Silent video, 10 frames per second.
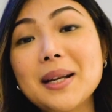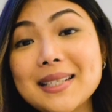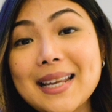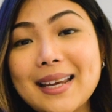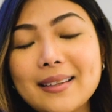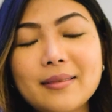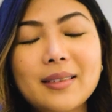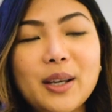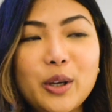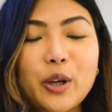Mundane.
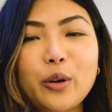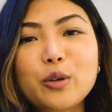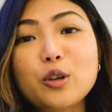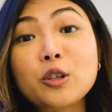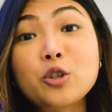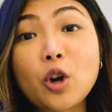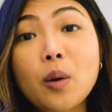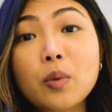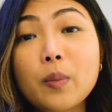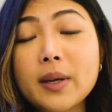There you go. Your
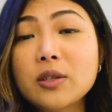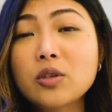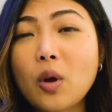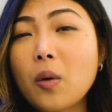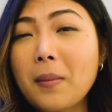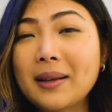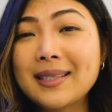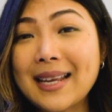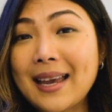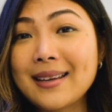job will be so
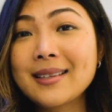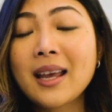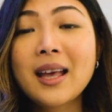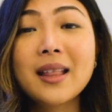mundane.